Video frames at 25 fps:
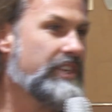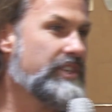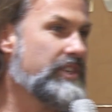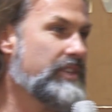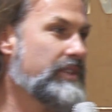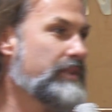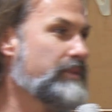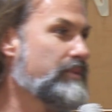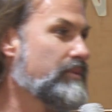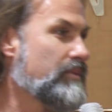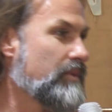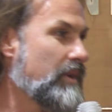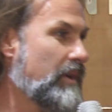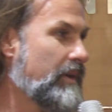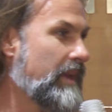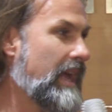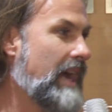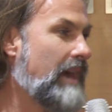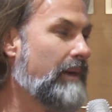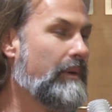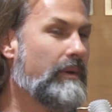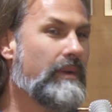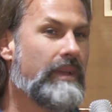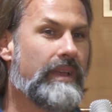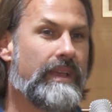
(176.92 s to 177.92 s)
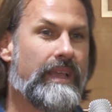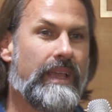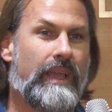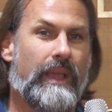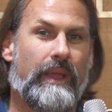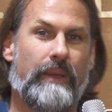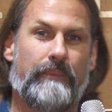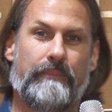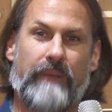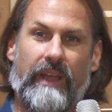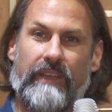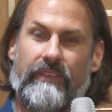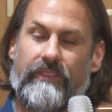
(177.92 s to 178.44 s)
actually wrote out.
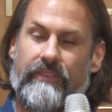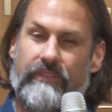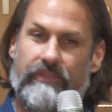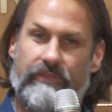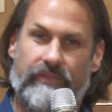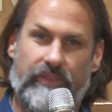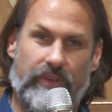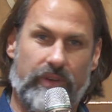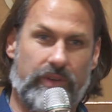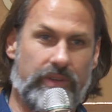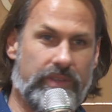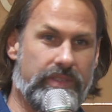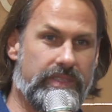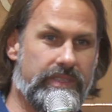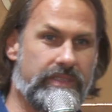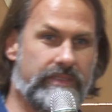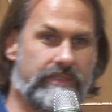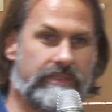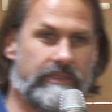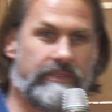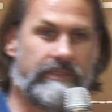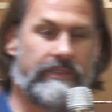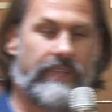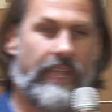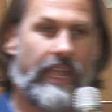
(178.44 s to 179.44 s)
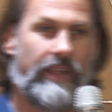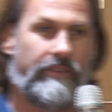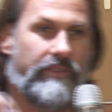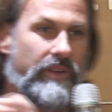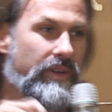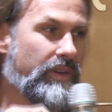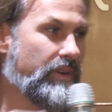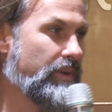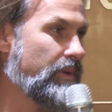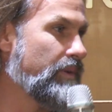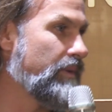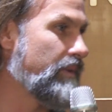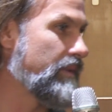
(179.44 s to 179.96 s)
My first ever
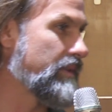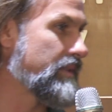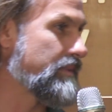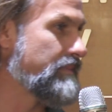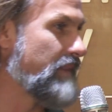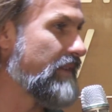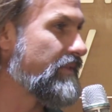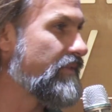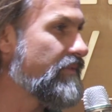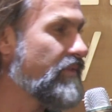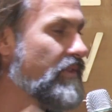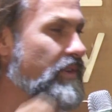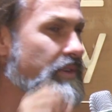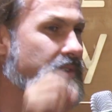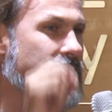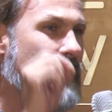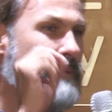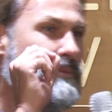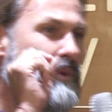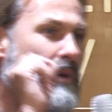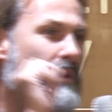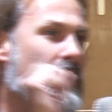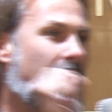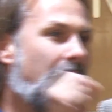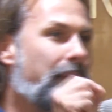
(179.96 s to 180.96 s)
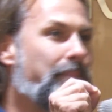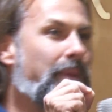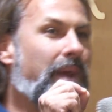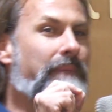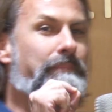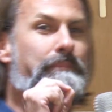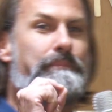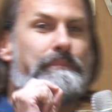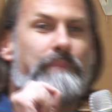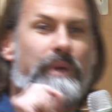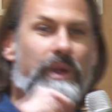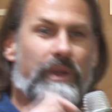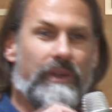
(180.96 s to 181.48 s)
goals. I wrote out my
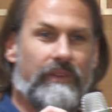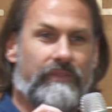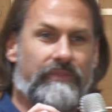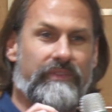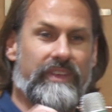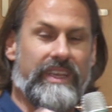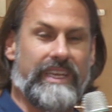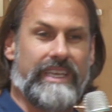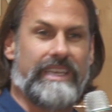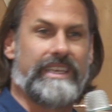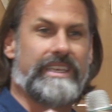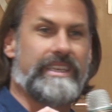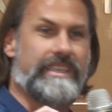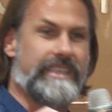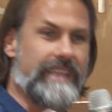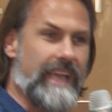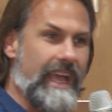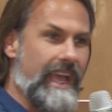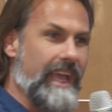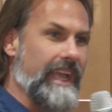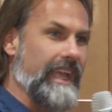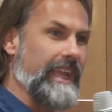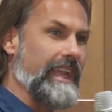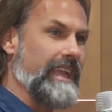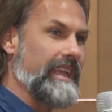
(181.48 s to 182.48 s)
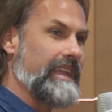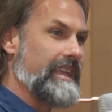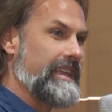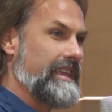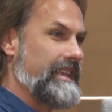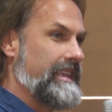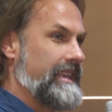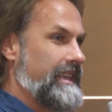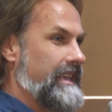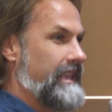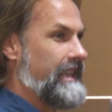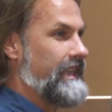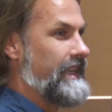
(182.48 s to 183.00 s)
perfect day.
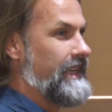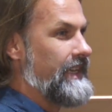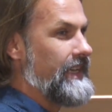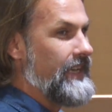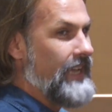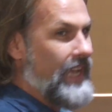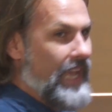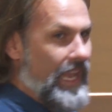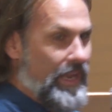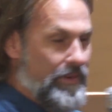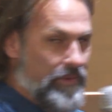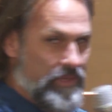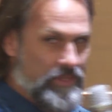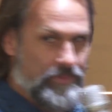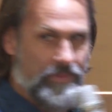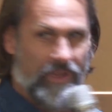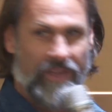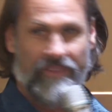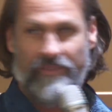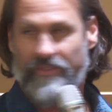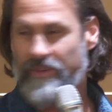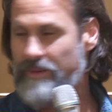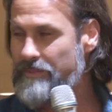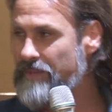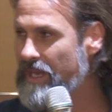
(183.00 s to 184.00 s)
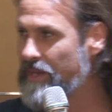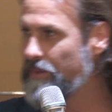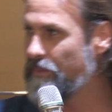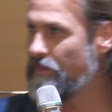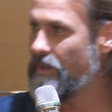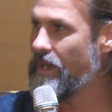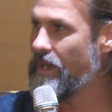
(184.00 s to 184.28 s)
And it was from my